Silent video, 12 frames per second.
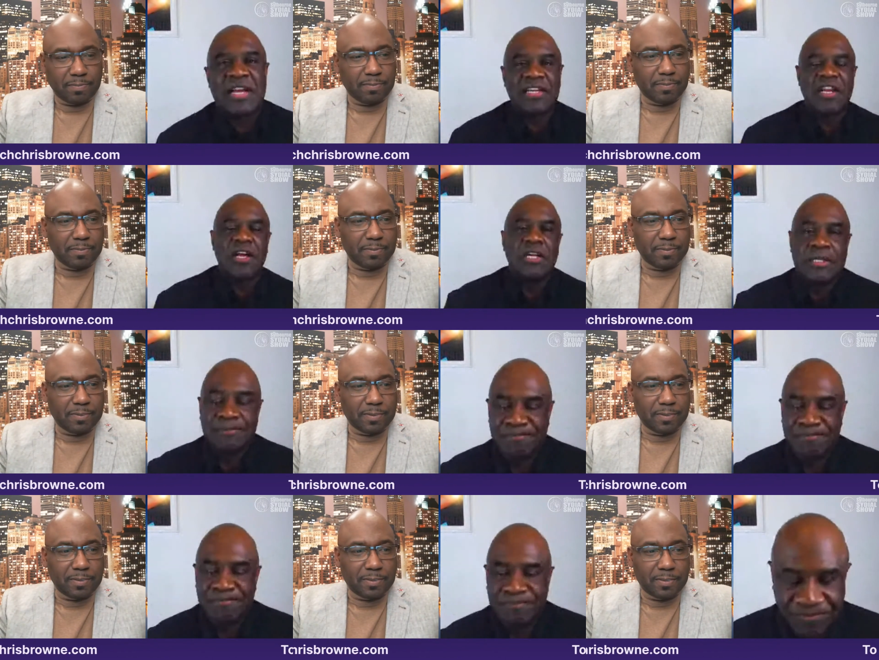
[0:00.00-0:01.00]

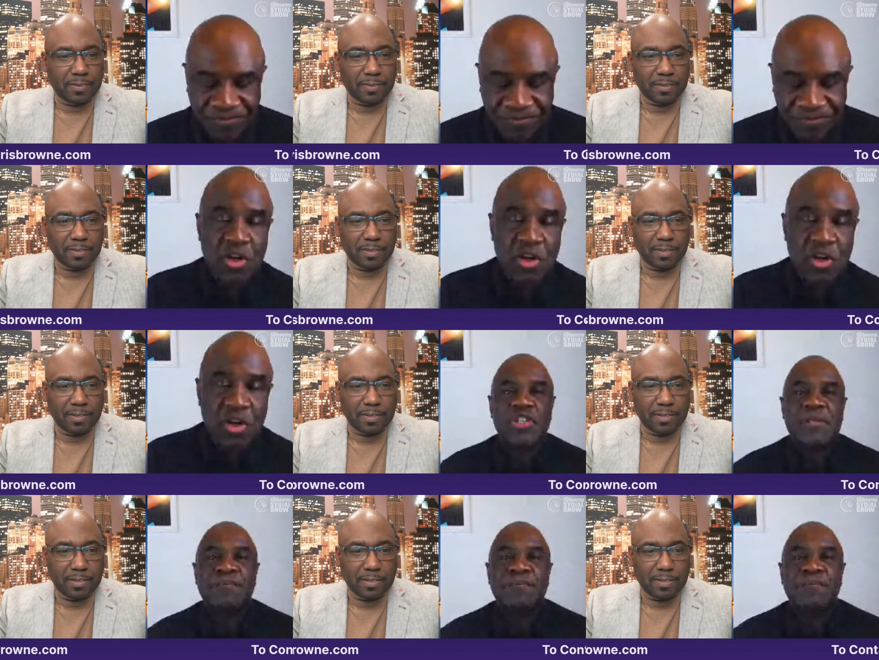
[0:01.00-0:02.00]

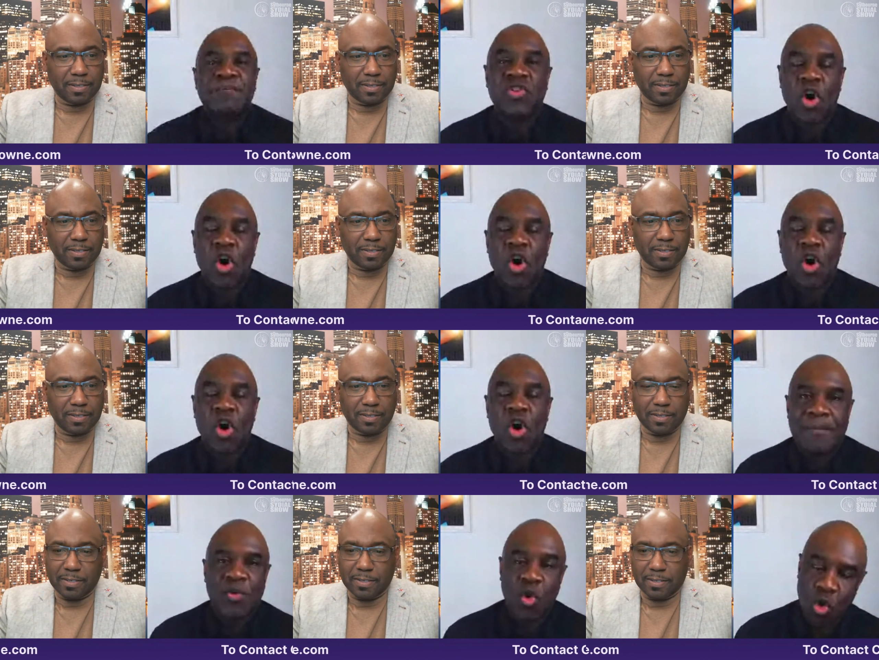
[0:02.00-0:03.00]
Speaker 1: coachchrisbrowne.com or
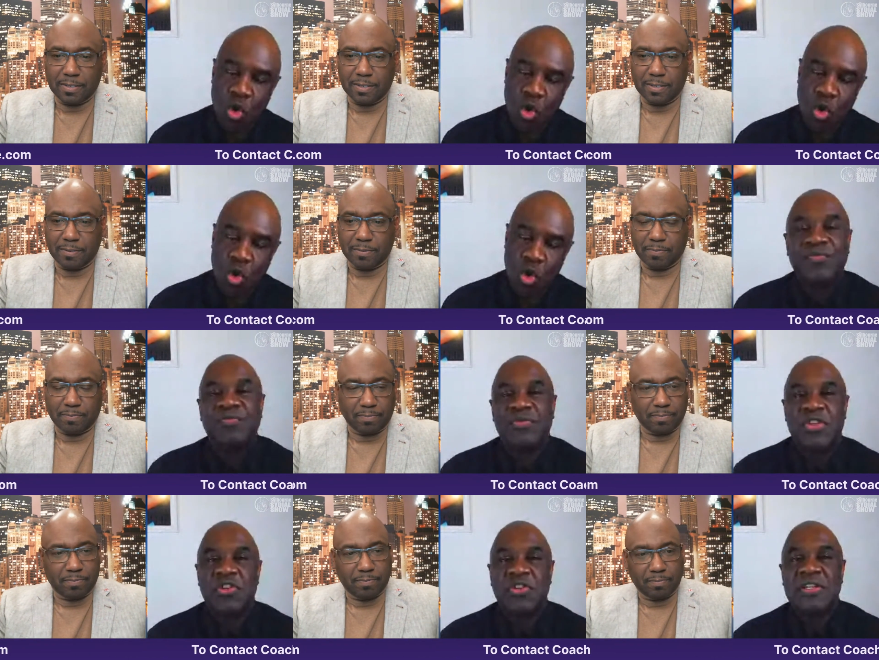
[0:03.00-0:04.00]
you can chat to me
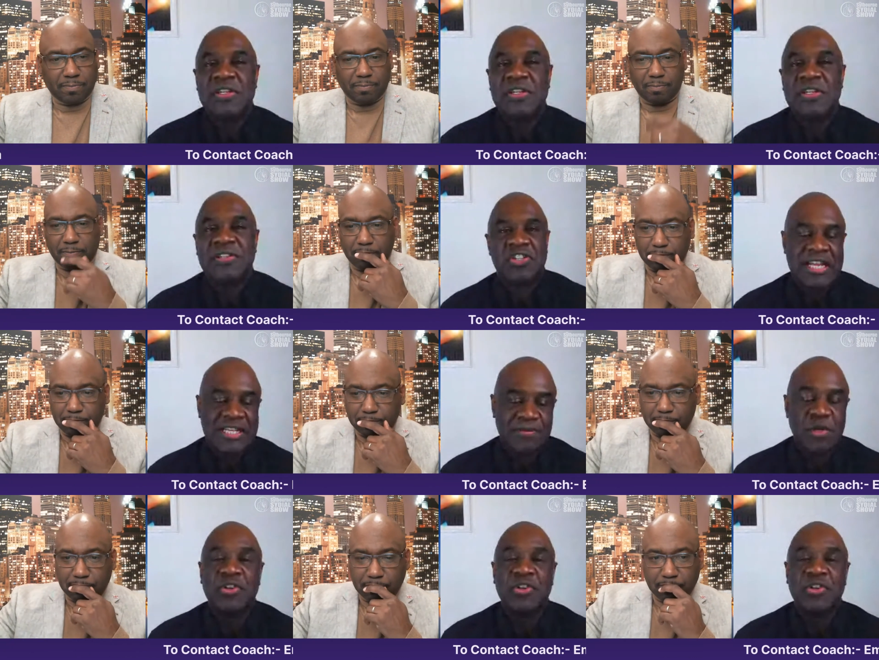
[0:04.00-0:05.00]
on Instagram
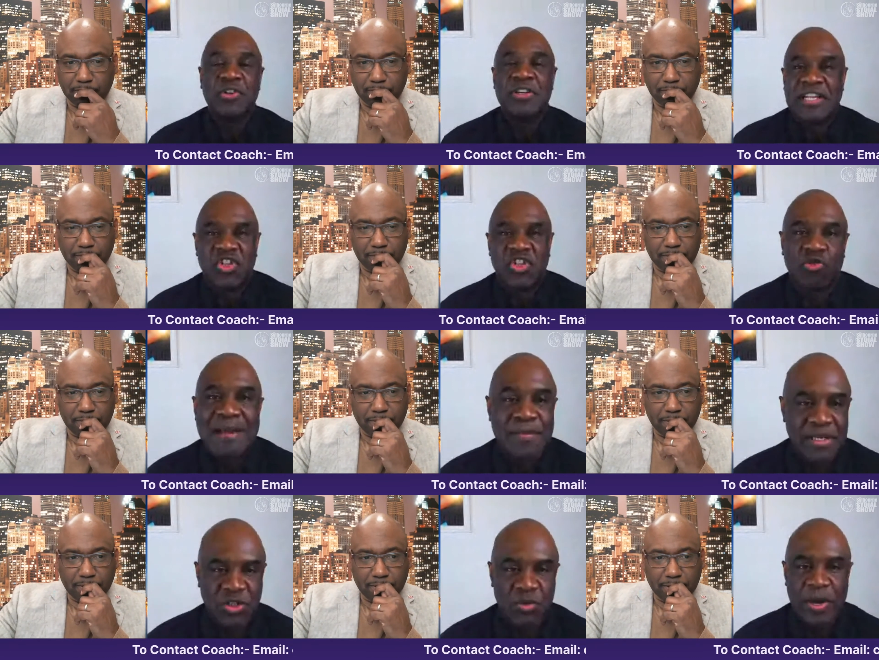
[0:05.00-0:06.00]
as well,
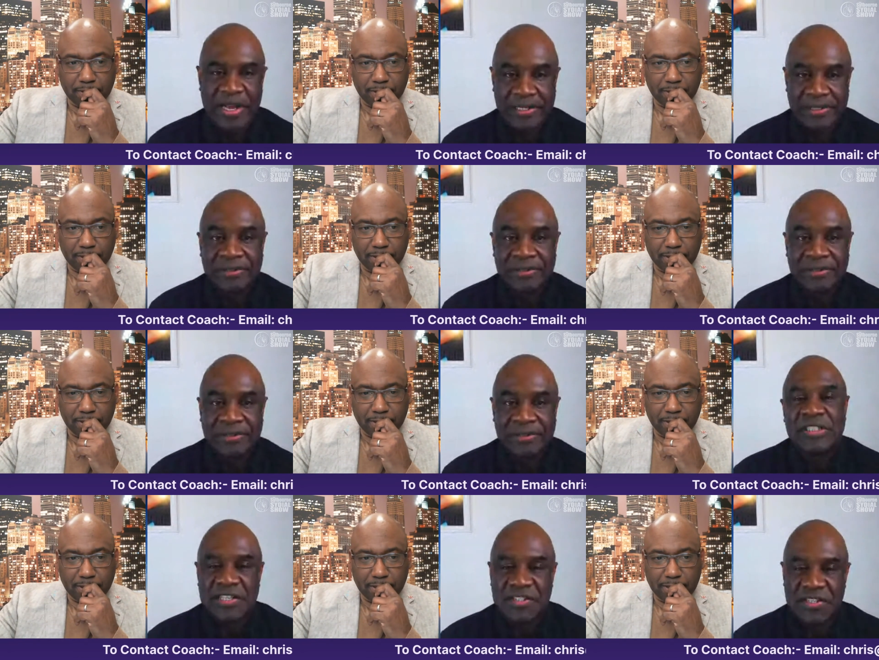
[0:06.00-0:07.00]
as it's at the
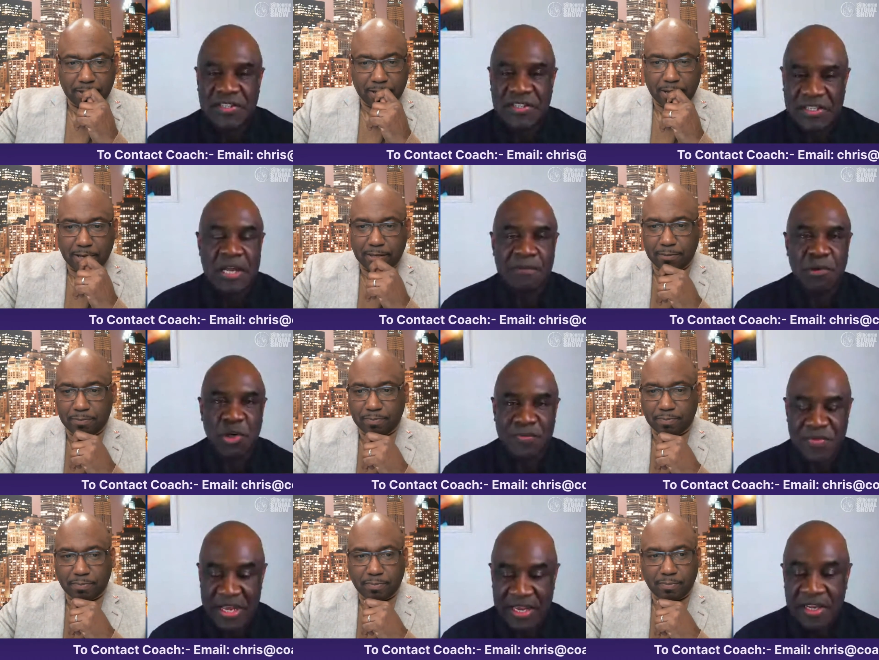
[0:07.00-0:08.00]
bottom there. So,
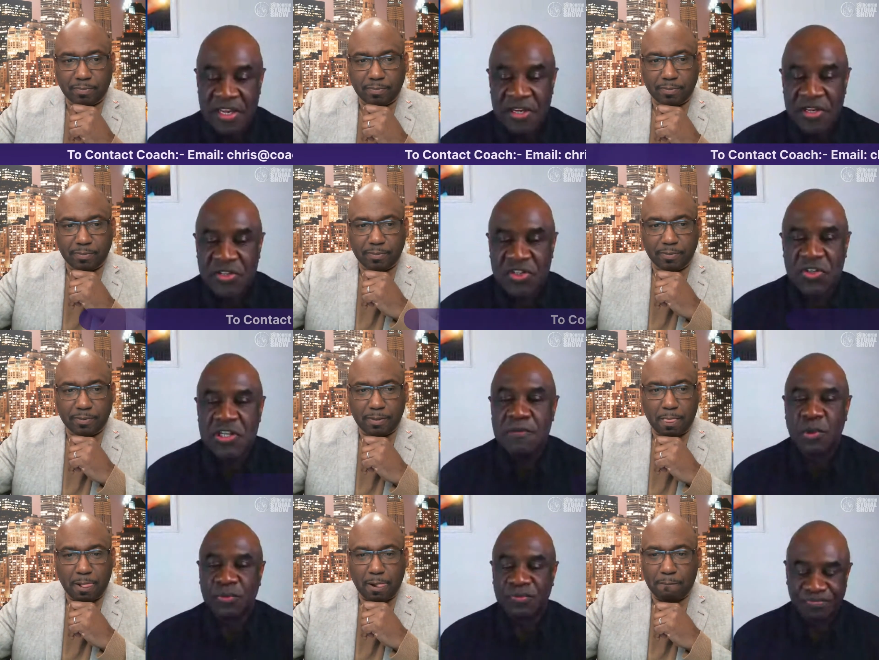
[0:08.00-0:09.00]
Sylbourne,
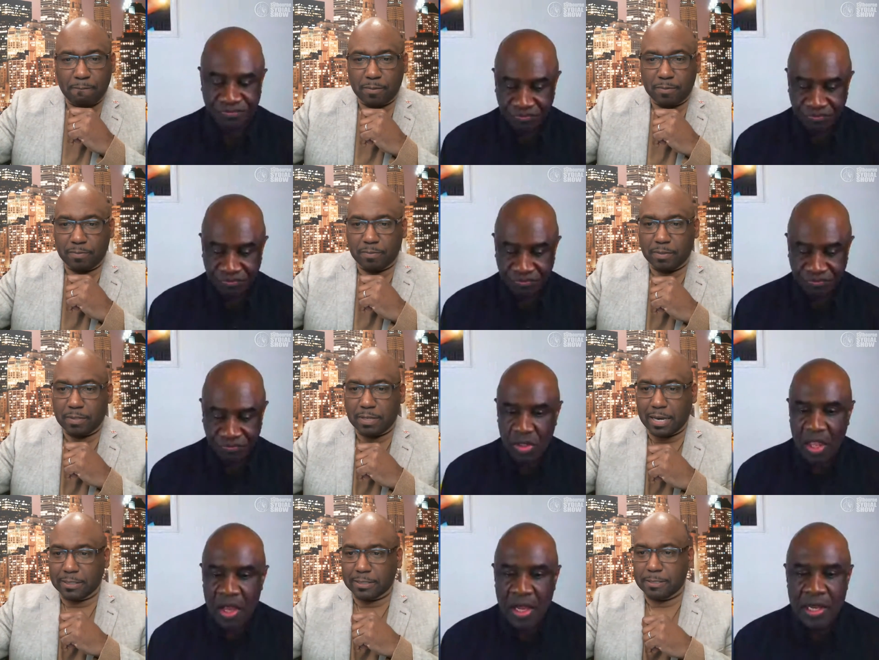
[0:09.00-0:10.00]
um, we were yes. saying
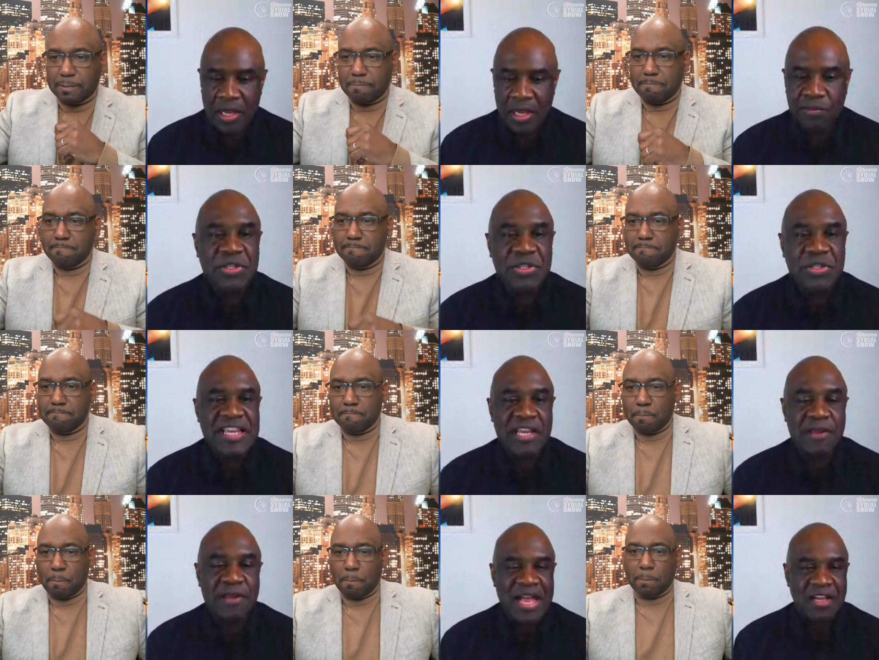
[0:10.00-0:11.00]
about um,
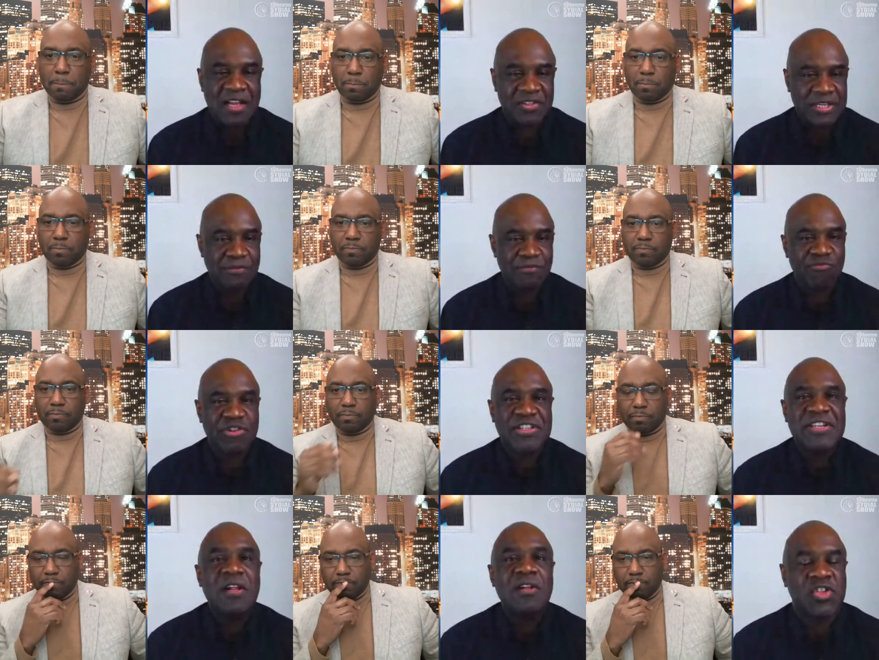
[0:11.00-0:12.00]
results on this
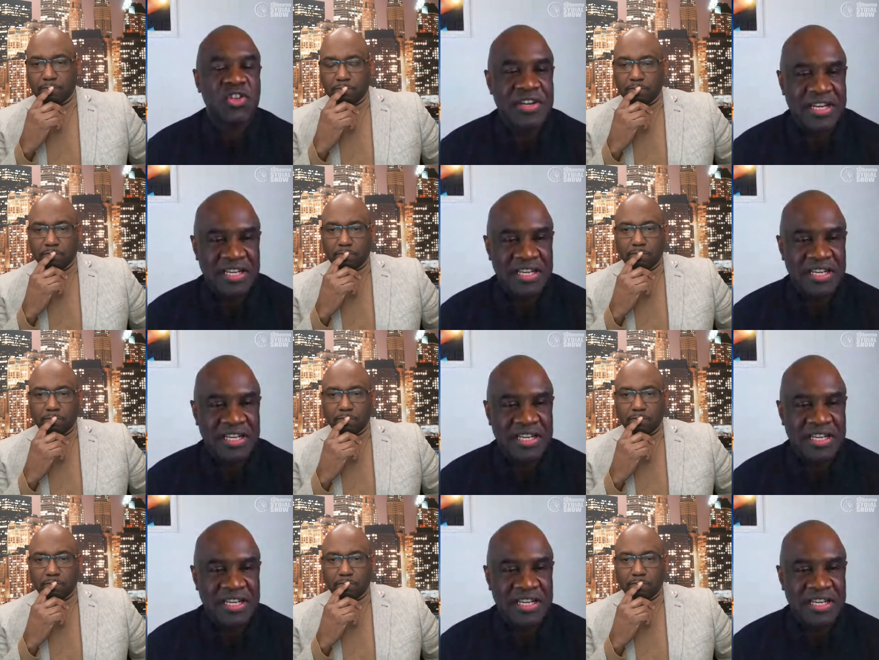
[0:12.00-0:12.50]
and what people